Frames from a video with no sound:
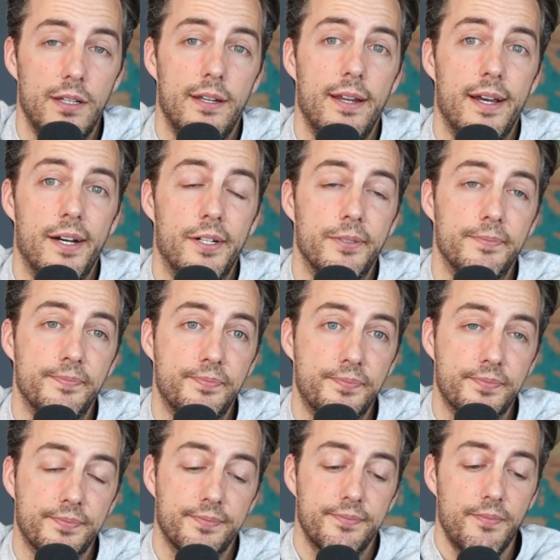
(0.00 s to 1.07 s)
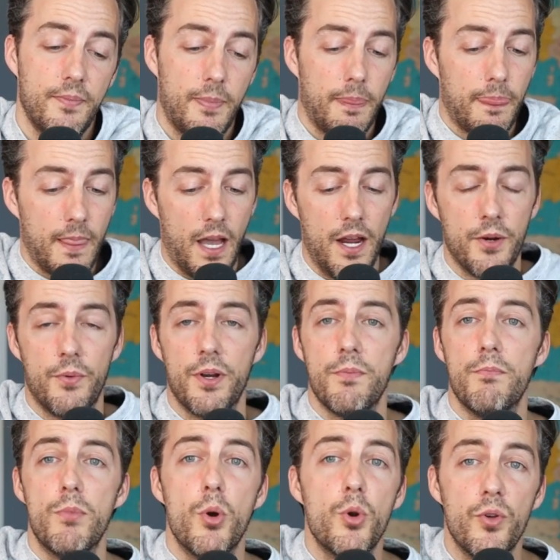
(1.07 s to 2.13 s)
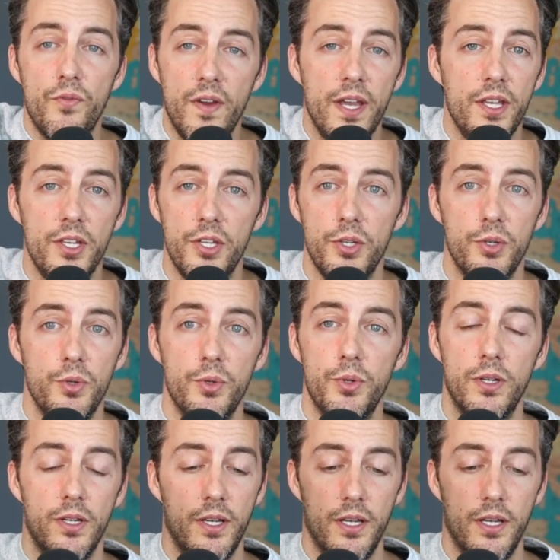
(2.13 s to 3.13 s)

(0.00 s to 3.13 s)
Now, I don't want to motivate you